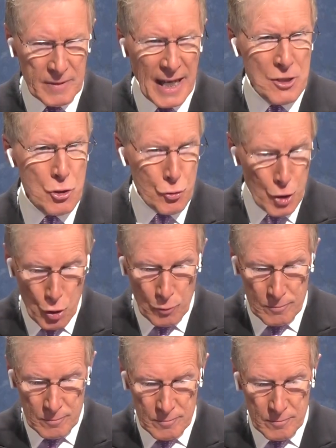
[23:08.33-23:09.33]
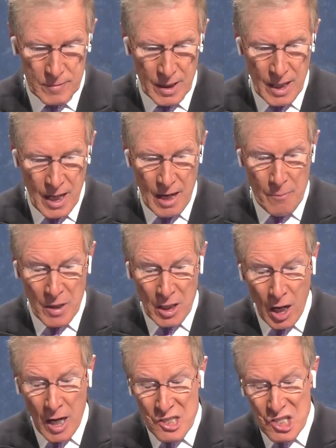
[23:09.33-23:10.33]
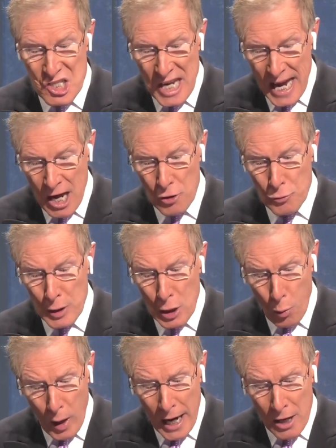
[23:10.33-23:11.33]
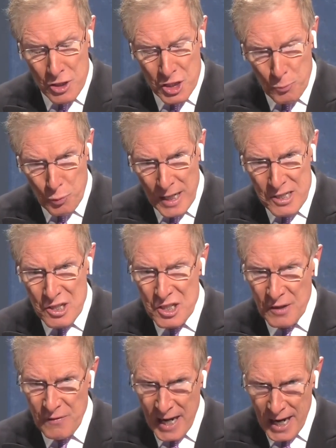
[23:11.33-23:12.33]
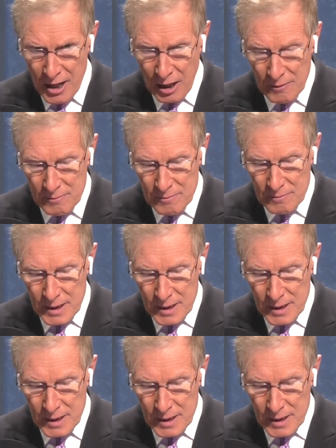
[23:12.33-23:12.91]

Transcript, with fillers: That's true, because sound requires the presence of air.